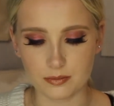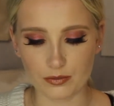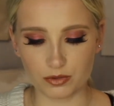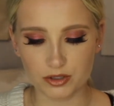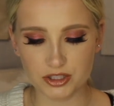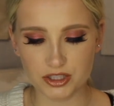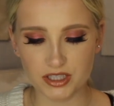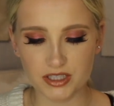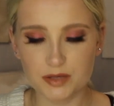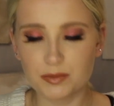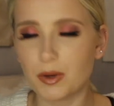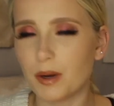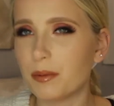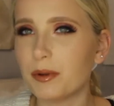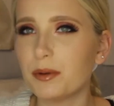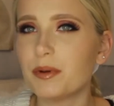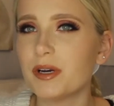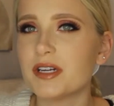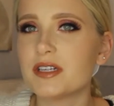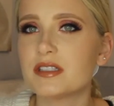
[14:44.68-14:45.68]
which is
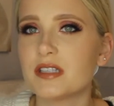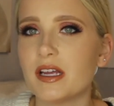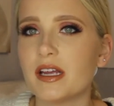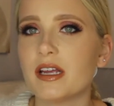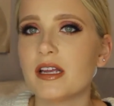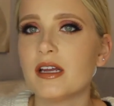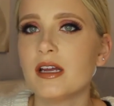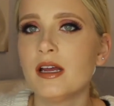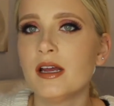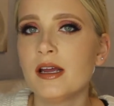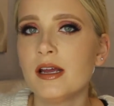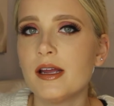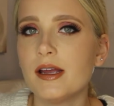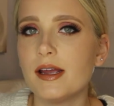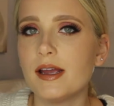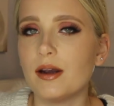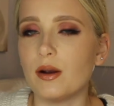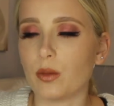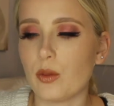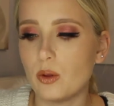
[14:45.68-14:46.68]
probably what I say
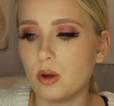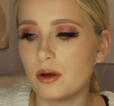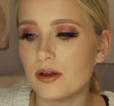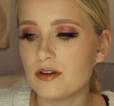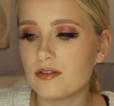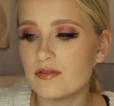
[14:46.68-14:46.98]
in a lot